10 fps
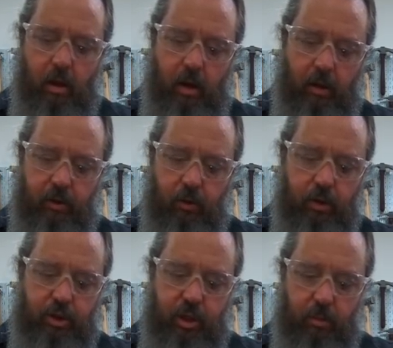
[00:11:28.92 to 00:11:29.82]
Now the
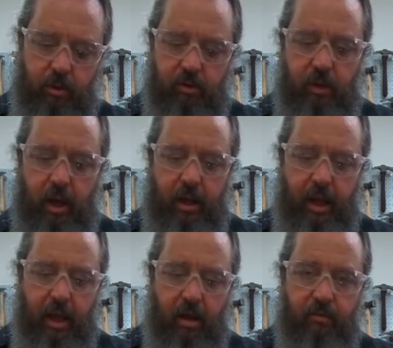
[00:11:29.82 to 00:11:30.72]
torch tip does not
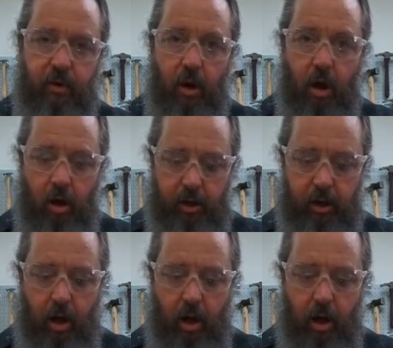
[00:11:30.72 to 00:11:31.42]
have an on and